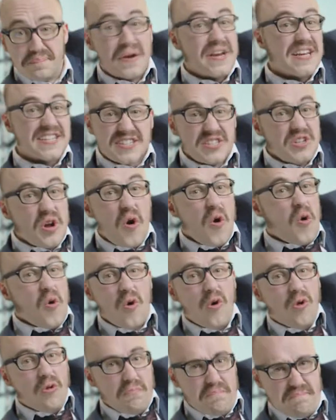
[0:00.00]
But it's not
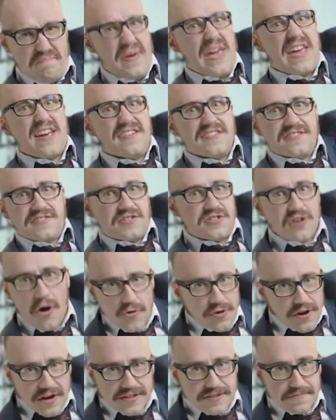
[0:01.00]
all beer,
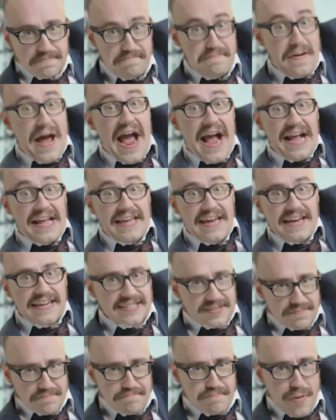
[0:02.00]
donuts,
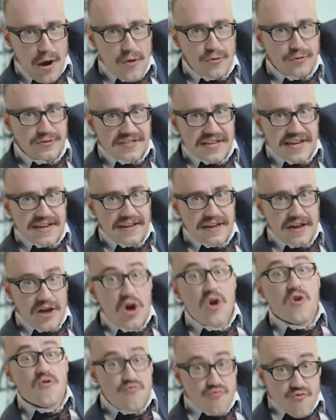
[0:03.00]
pancakes, and posing.
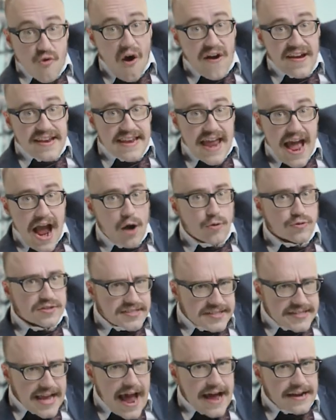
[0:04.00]
Right now,
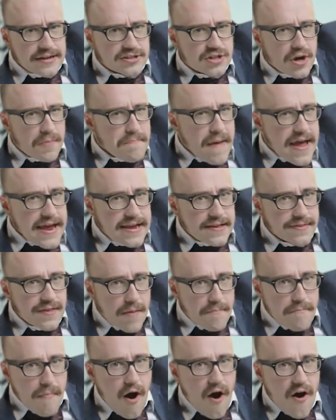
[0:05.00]
standards are making their
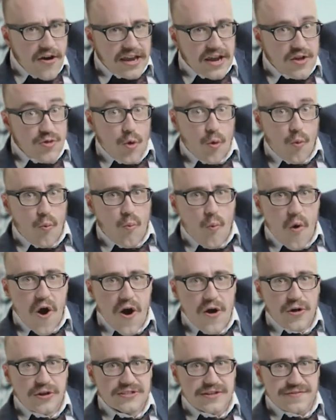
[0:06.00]
mark in the
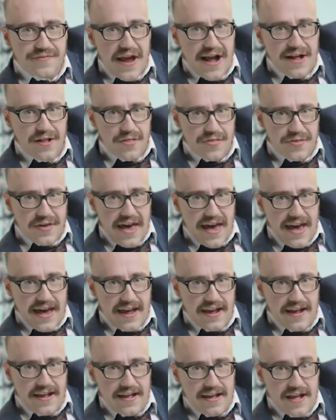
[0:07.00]
world of healthcare.
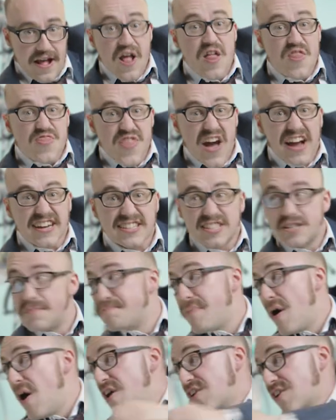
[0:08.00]
Thanks to
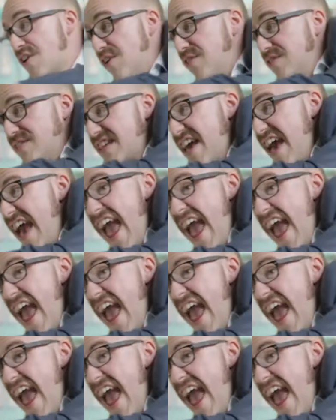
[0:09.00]
barcodes,